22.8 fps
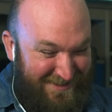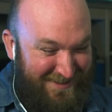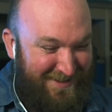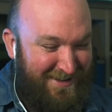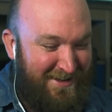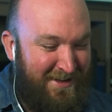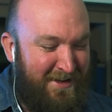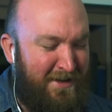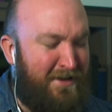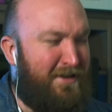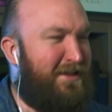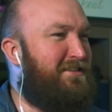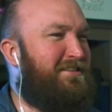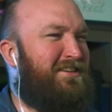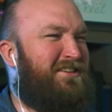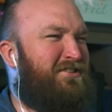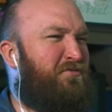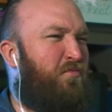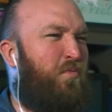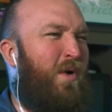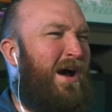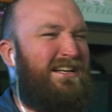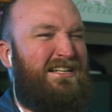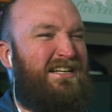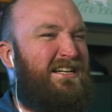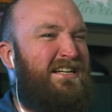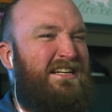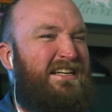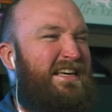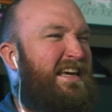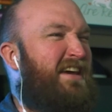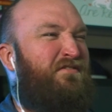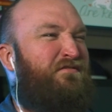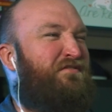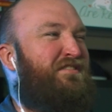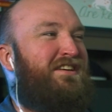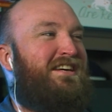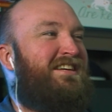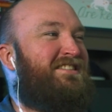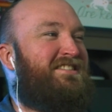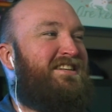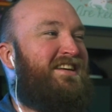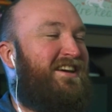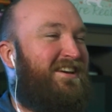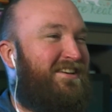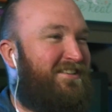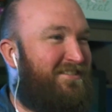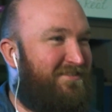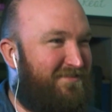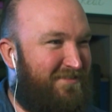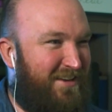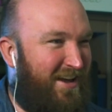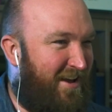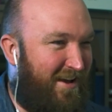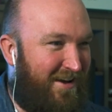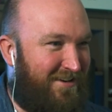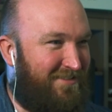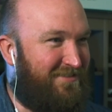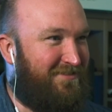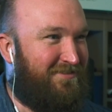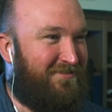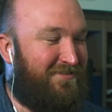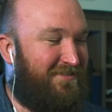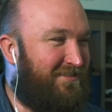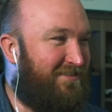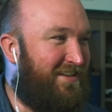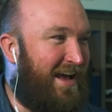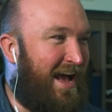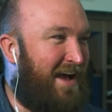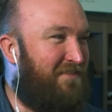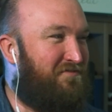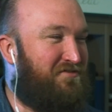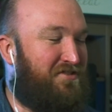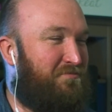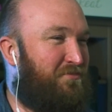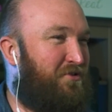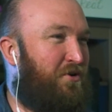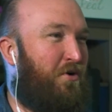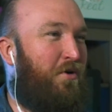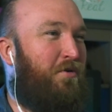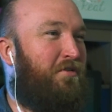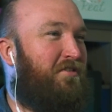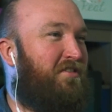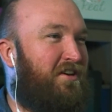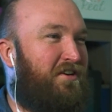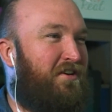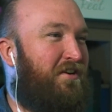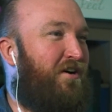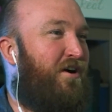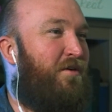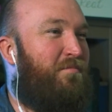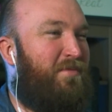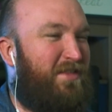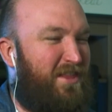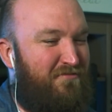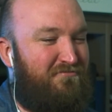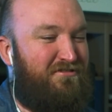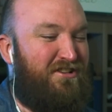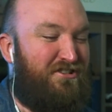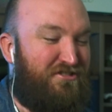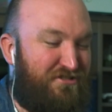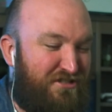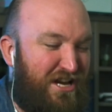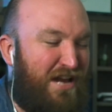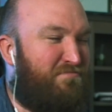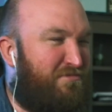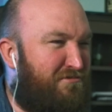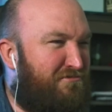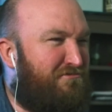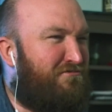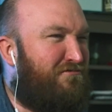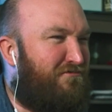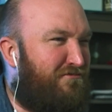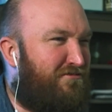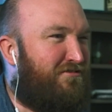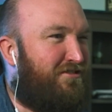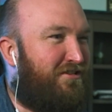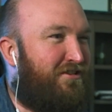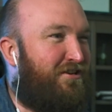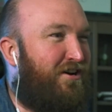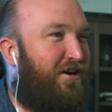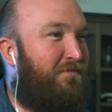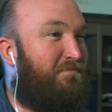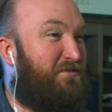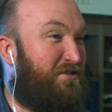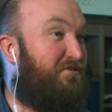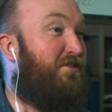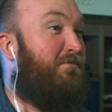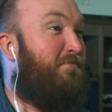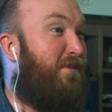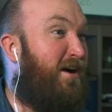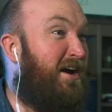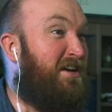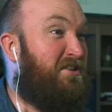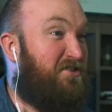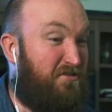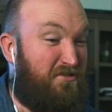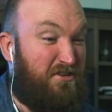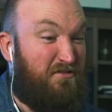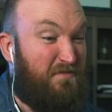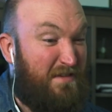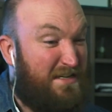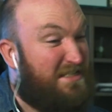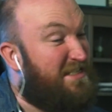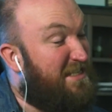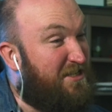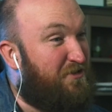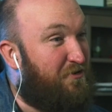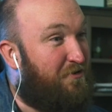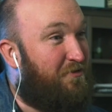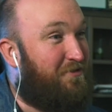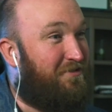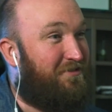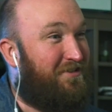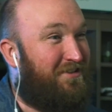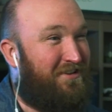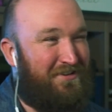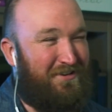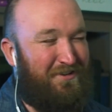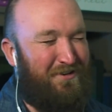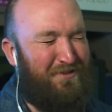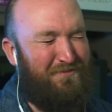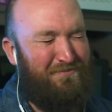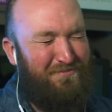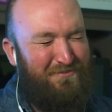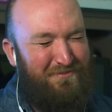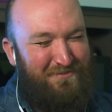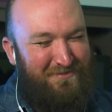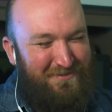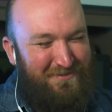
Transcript: This is wedding gift, isn't it? There you go. Have some corn on the cob, and they're in the shape of corn on the cobs to remind you you're eating corn on the cob.